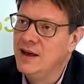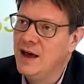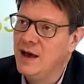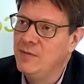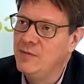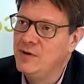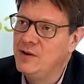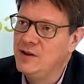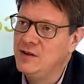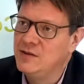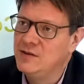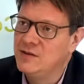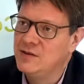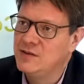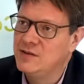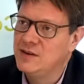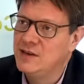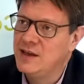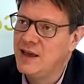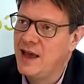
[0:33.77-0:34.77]
and we need to
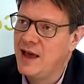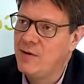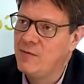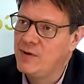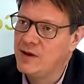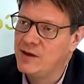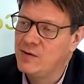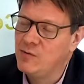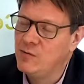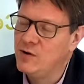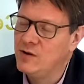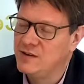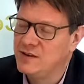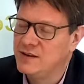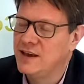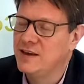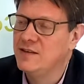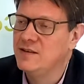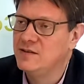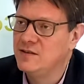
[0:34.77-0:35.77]
see how we can work
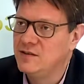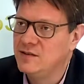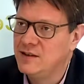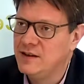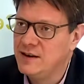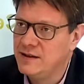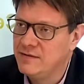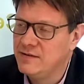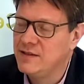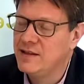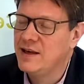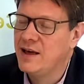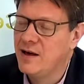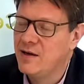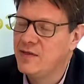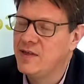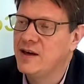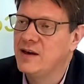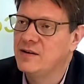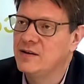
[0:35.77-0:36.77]
together to deliver the
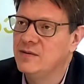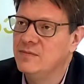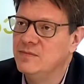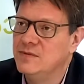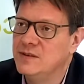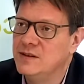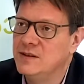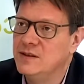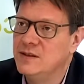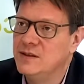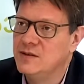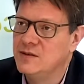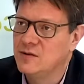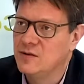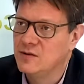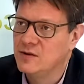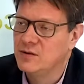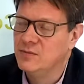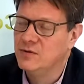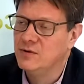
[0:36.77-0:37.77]
health outcomes in this
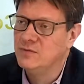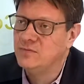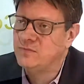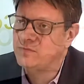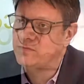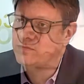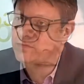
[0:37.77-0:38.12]
document.